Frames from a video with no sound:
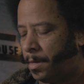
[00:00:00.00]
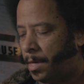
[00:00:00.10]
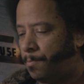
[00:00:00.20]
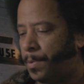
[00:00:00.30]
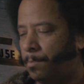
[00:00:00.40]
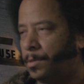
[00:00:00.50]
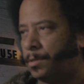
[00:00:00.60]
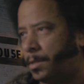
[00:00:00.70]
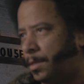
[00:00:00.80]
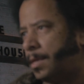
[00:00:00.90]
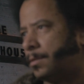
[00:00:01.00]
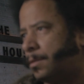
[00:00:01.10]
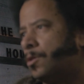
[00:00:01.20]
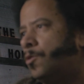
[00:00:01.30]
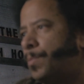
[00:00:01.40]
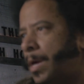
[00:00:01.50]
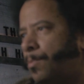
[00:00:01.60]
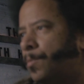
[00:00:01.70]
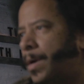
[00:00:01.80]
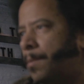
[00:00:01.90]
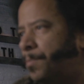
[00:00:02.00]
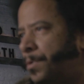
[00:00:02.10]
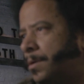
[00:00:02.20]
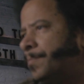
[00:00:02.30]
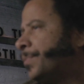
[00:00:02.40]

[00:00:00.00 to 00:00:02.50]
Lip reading: he published it as its own paperback book.